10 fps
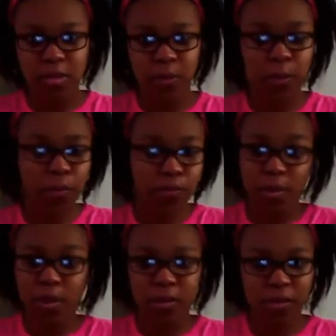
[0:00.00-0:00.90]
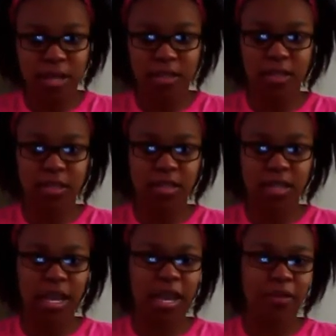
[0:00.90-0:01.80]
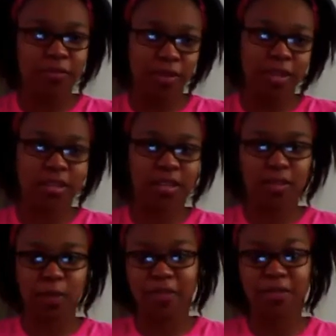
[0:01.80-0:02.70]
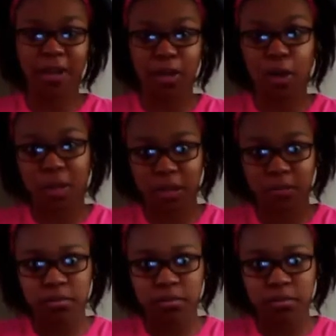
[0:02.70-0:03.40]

people from other races. Like, for instance, my friend Cody.